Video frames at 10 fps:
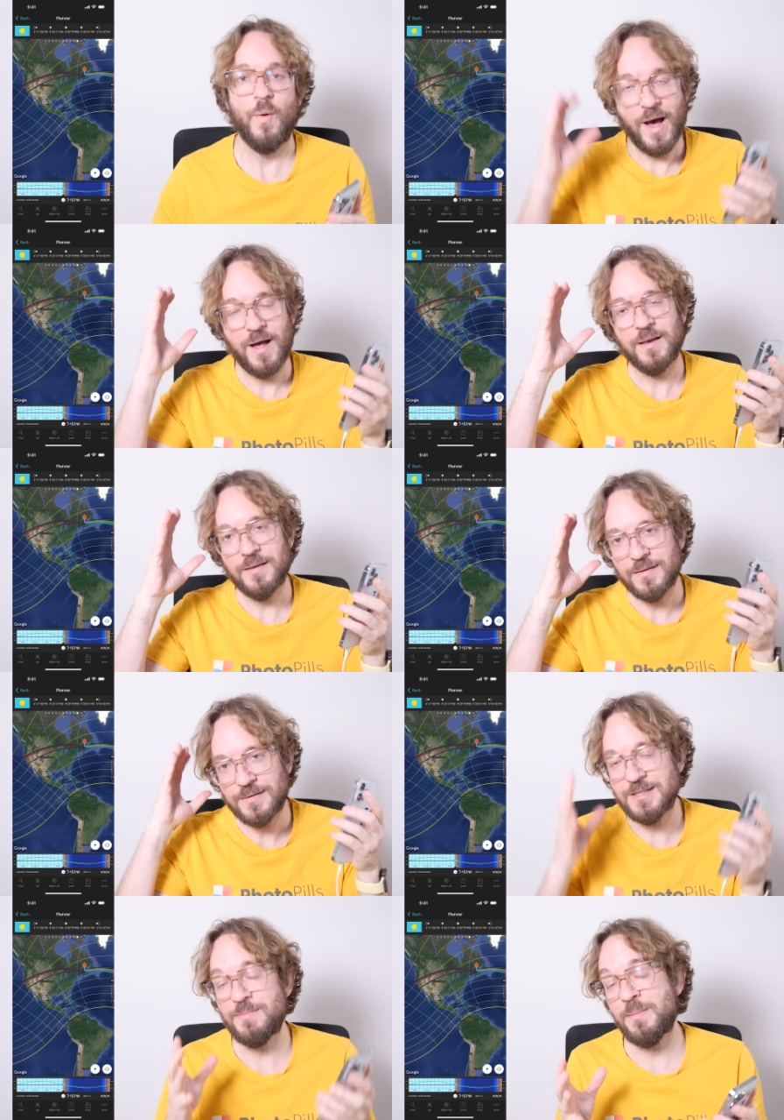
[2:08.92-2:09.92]
Well,
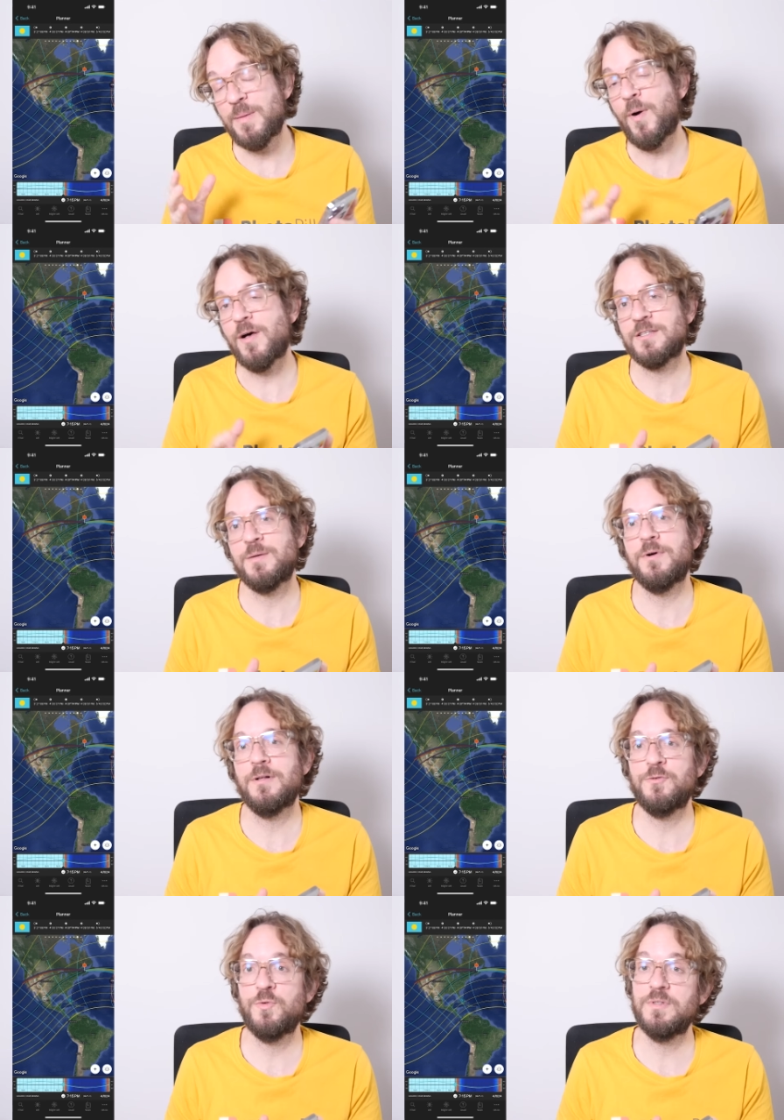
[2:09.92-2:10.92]
this might be
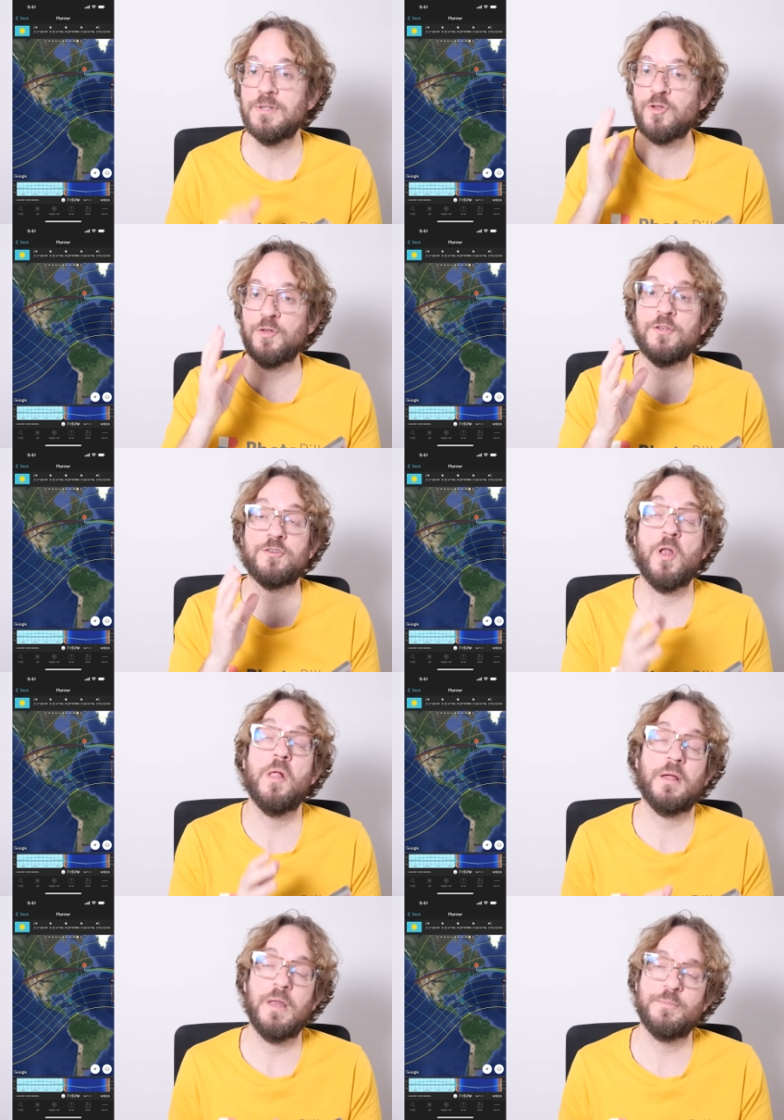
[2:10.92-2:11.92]
possible during the total
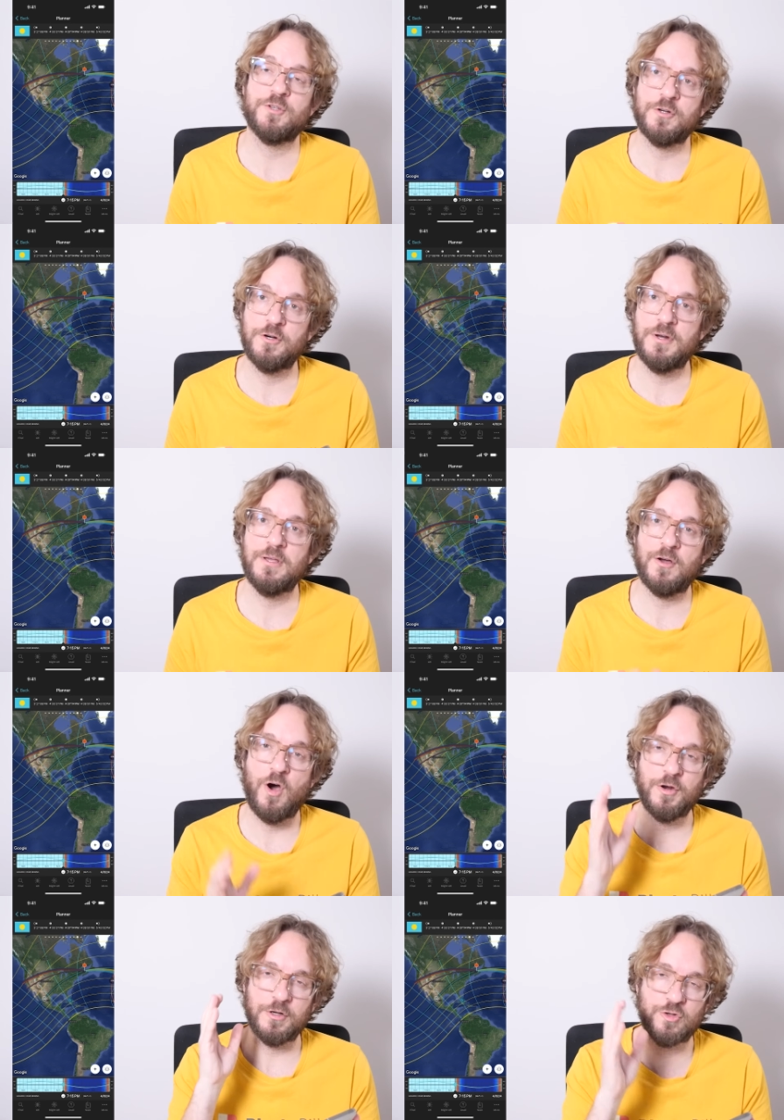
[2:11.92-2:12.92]
solar eclipse occurring
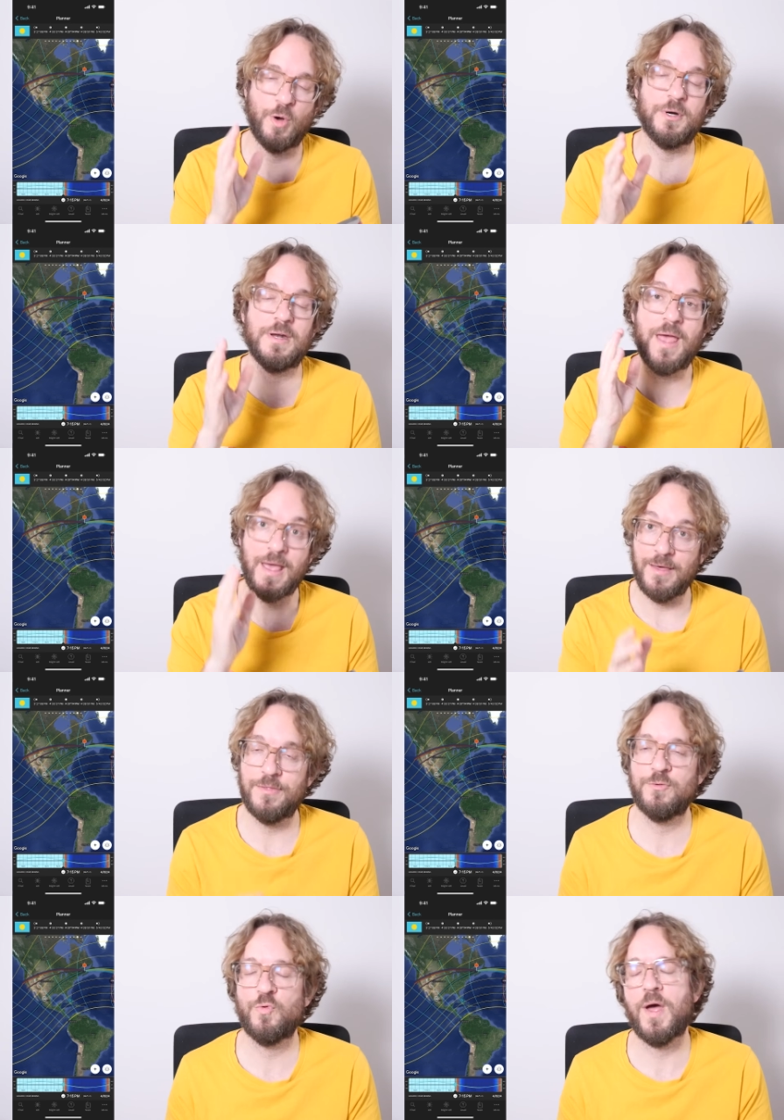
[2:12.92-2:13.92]
on October
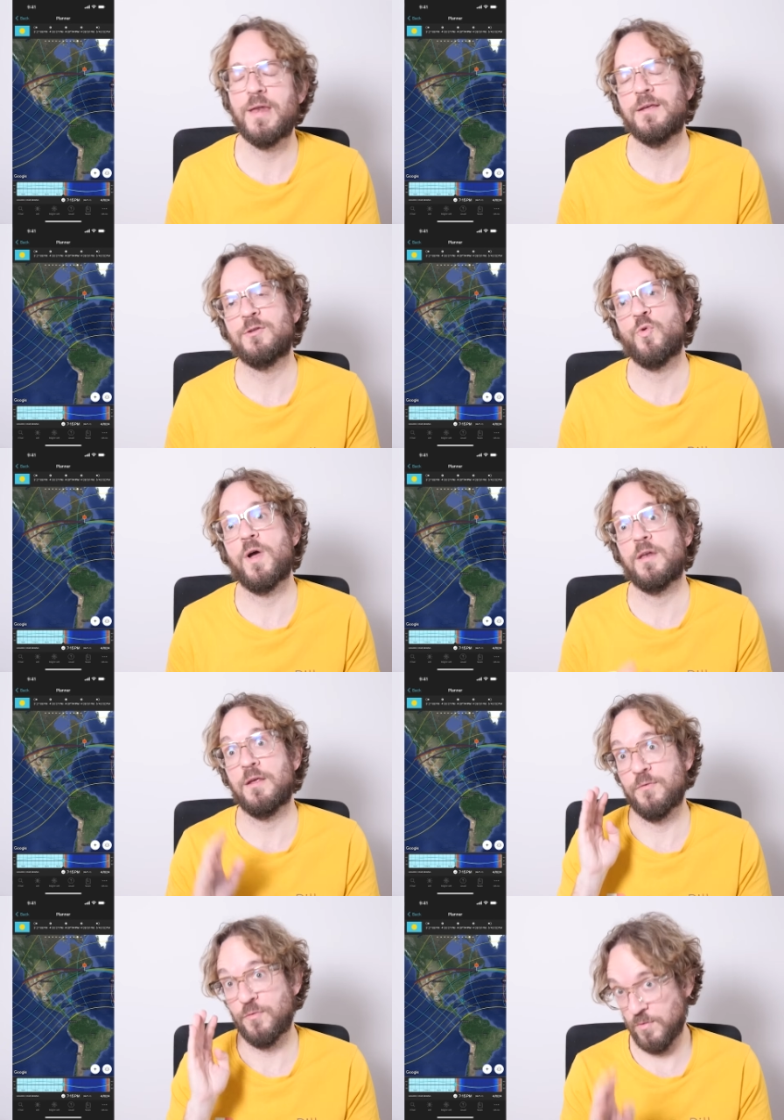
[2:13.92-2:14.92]
8th,
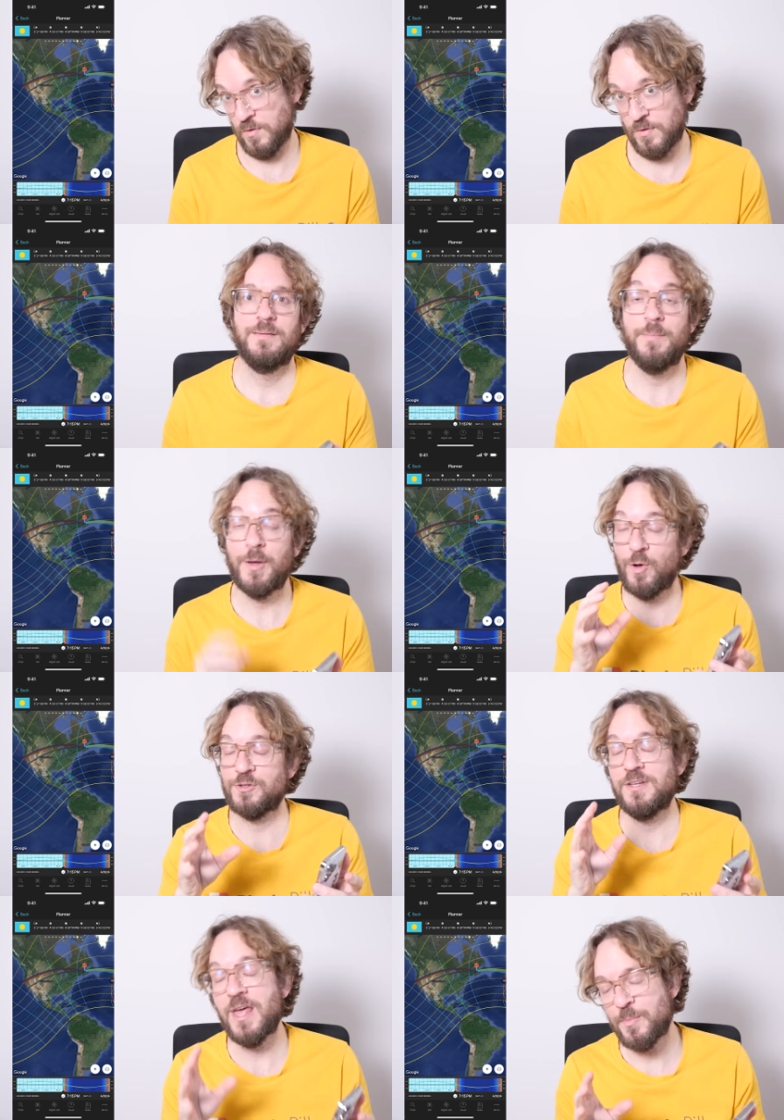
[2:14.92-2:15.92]
2024.
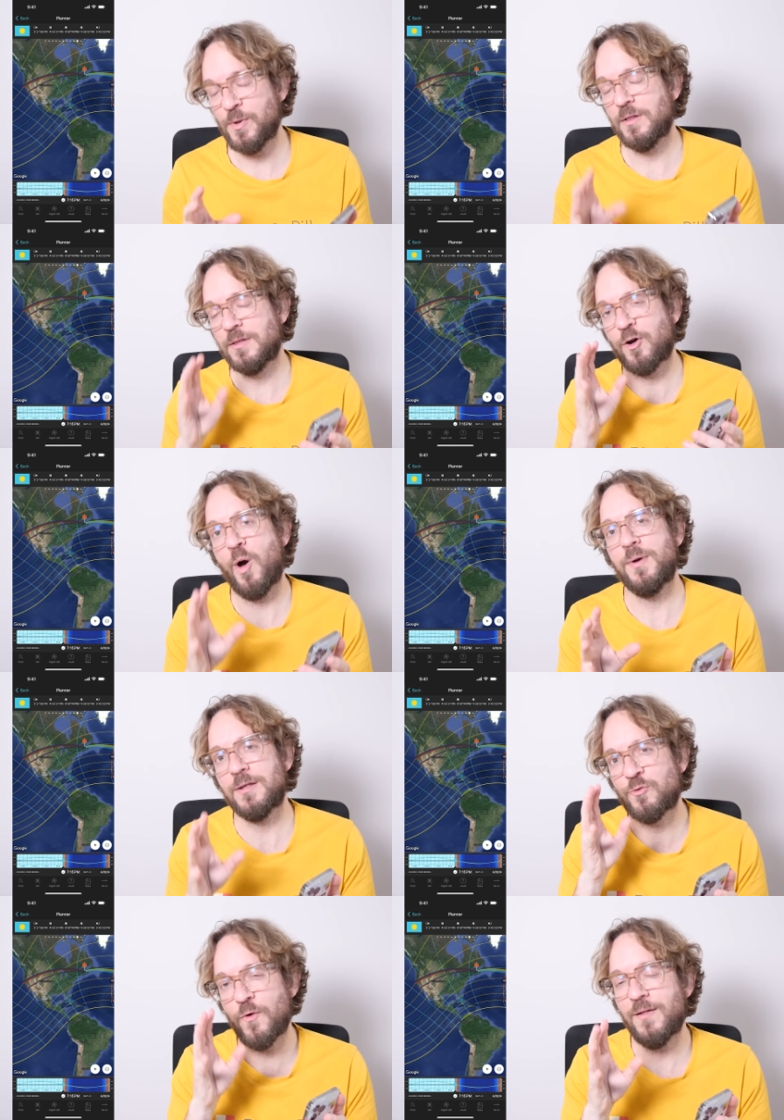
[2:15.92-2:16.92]
Because in April, the
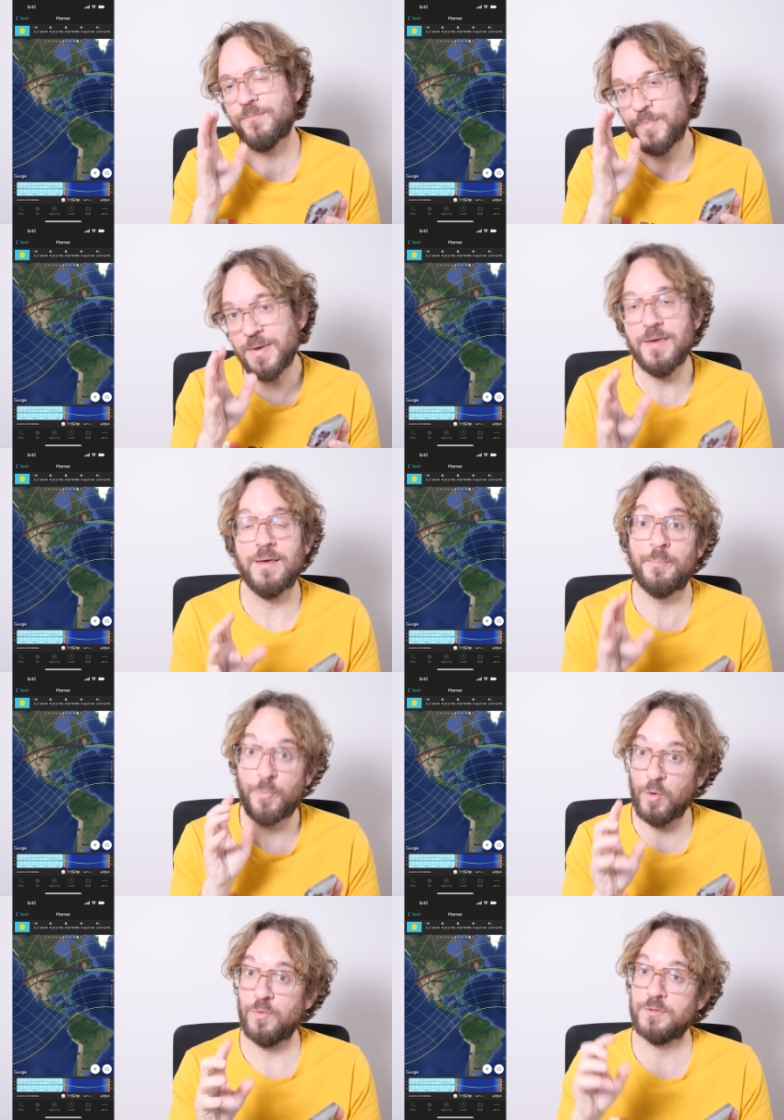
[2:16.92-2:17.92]
comet
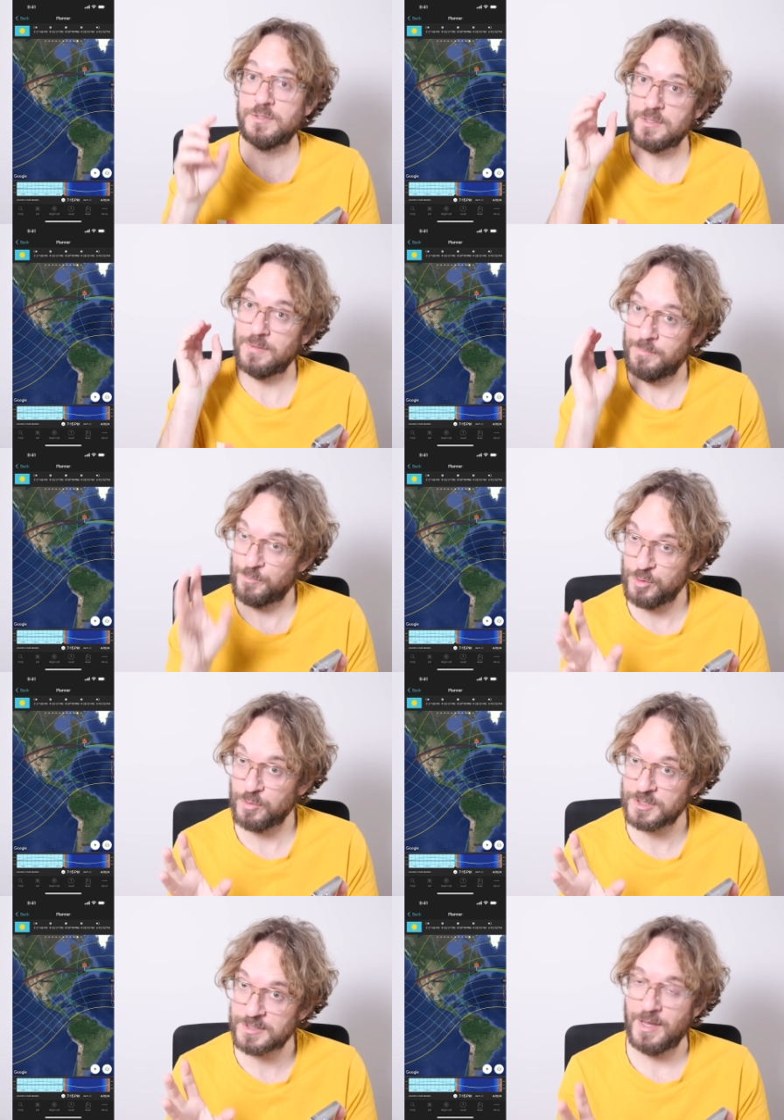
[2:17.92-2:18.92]

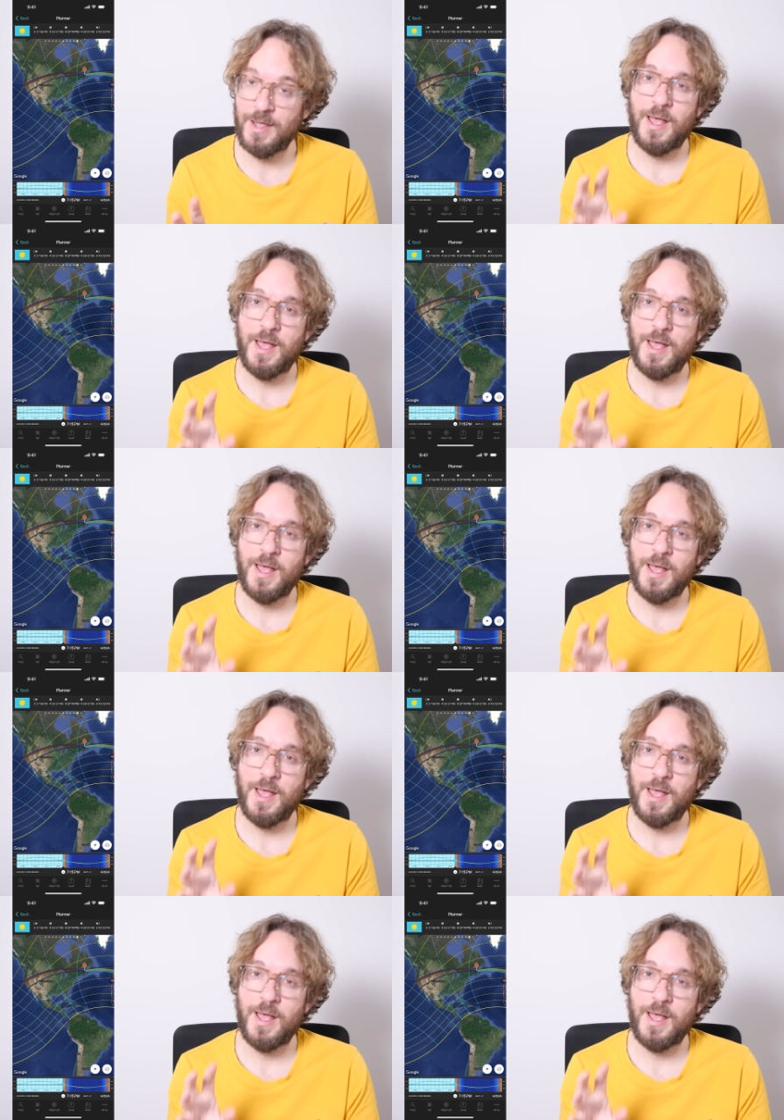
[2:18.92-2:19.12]
12P/Pons-Brooks